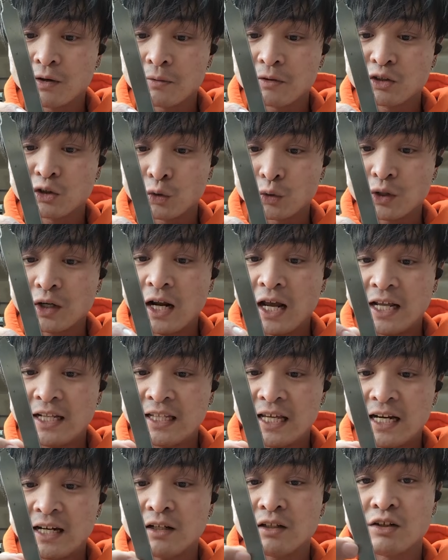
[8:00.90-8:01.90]
the shoulder, and
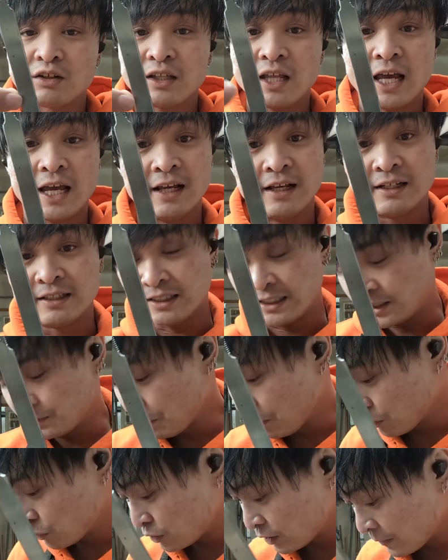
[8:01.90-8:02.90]
then your tang is
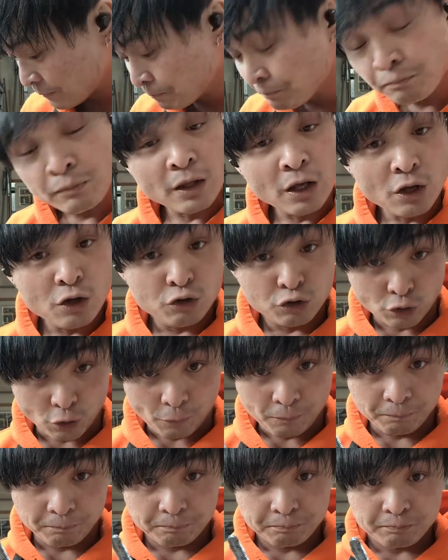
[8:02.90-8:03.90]
exposed. So,
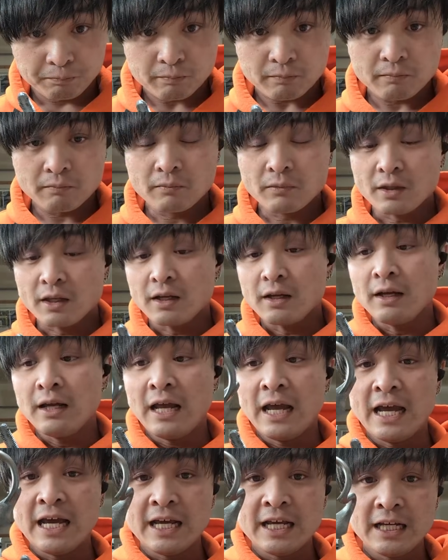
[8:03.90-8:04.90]

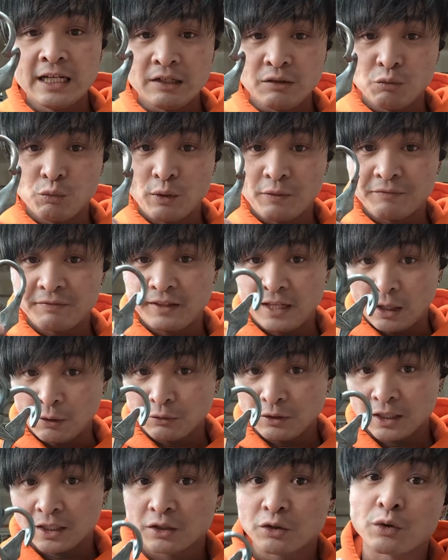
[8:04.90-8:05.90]
and with
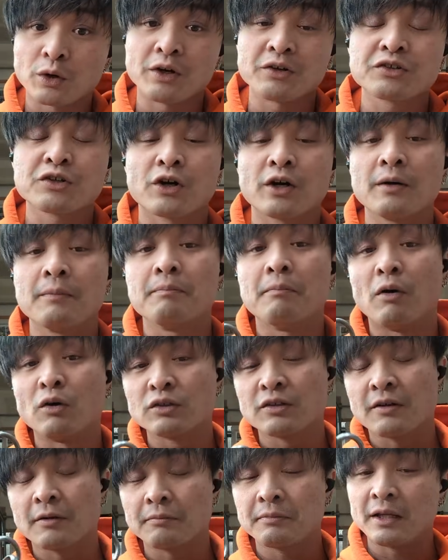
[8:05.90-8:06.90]
Delta crossguard, most
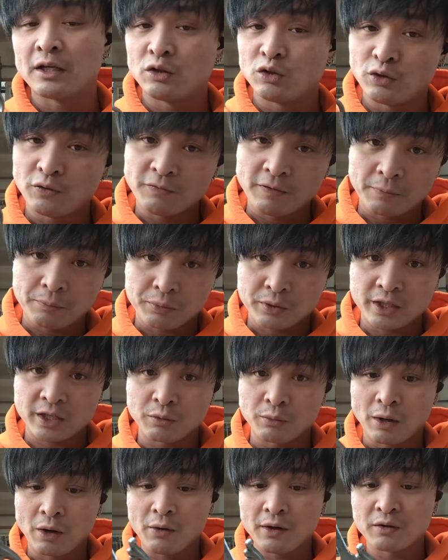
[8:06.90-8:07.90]
of them, they do fit pretty
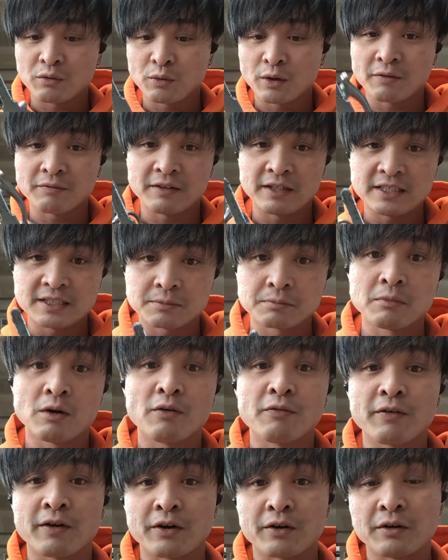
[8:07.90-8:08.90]
well in one of these small
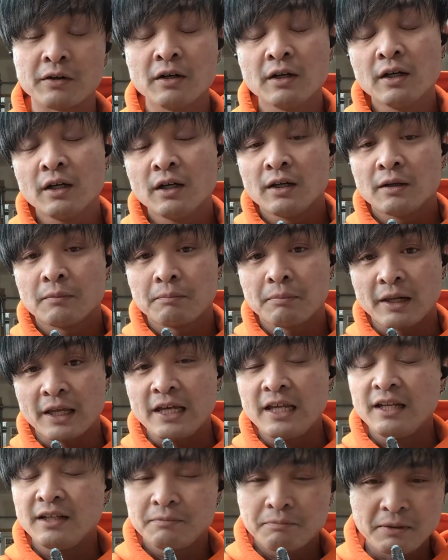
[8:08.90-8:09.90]
feather
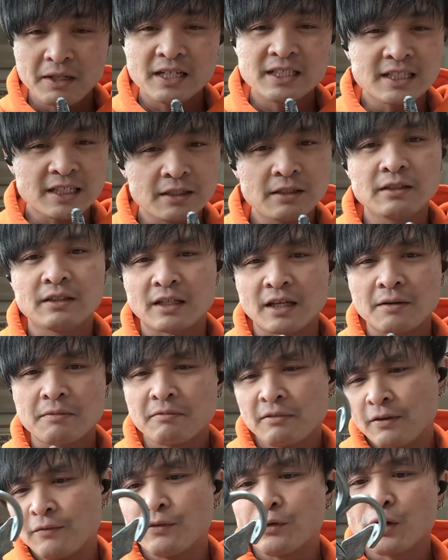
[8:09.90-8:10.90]
blade because I did
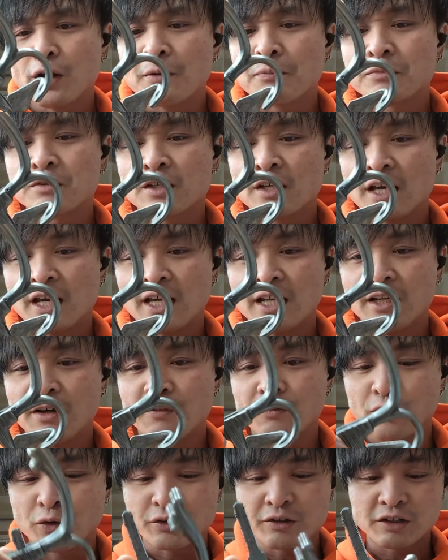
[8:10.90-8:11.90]
it a few times. And
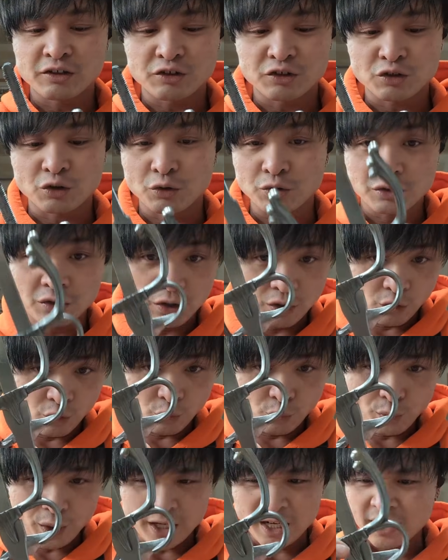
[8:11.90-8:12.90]
of course, it just goes
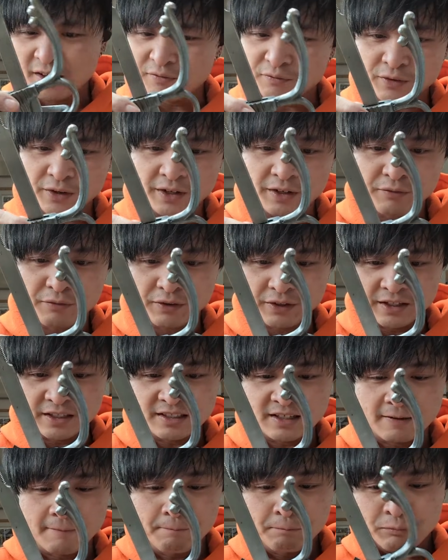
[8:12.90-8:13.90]
right in, very
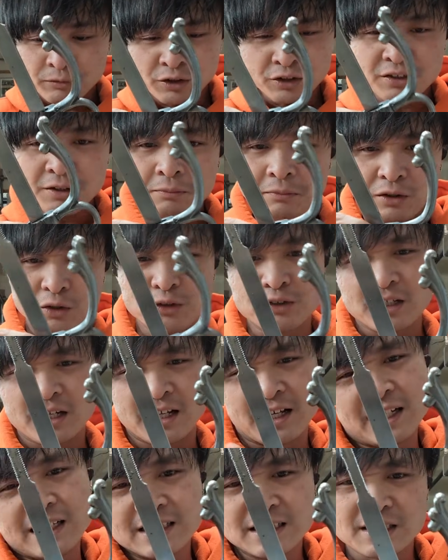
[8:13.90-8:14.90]
easy. There's some
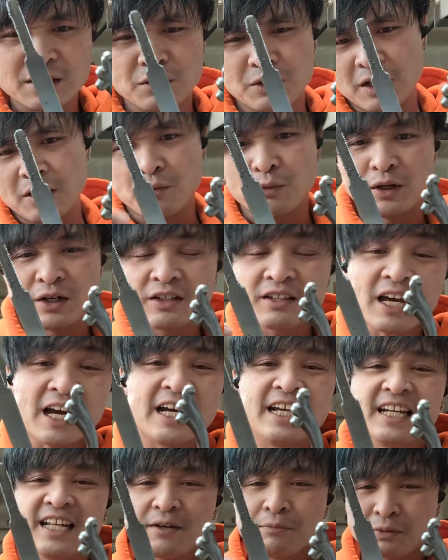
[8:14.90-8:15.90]
loosening, it's okay. When you
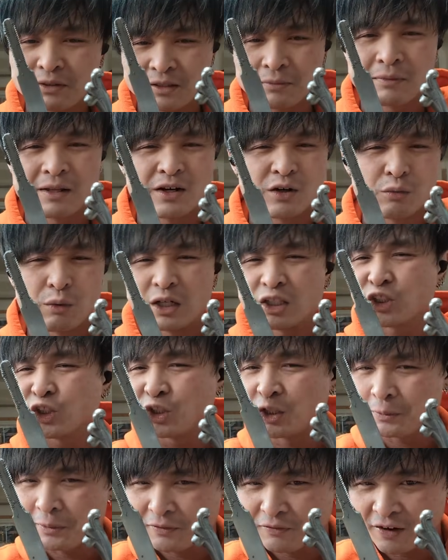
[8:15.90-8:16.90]
tighten it, put some leather washer,
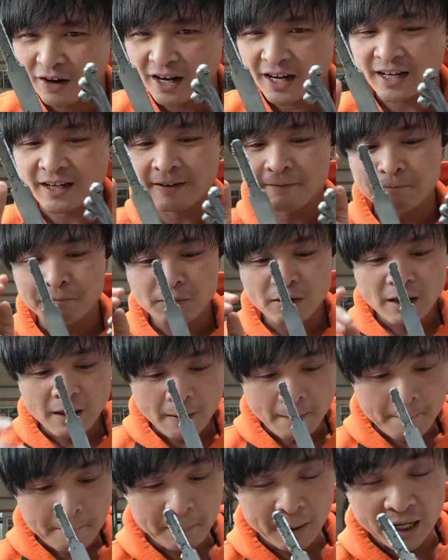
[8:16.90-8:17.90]
you'll be fine.
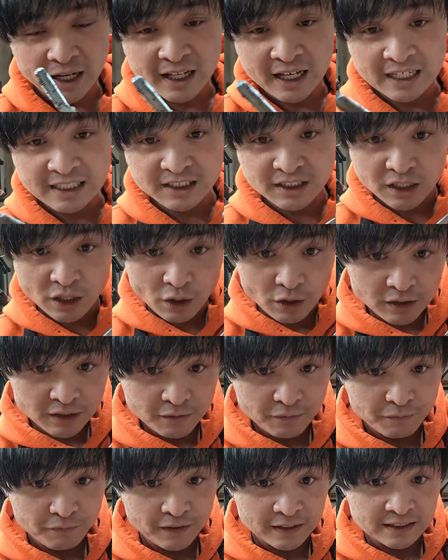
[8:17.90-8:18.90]
But as long as it
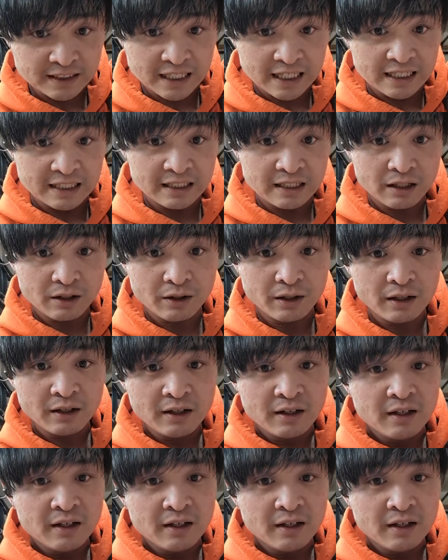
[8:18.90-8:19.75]
fits in there,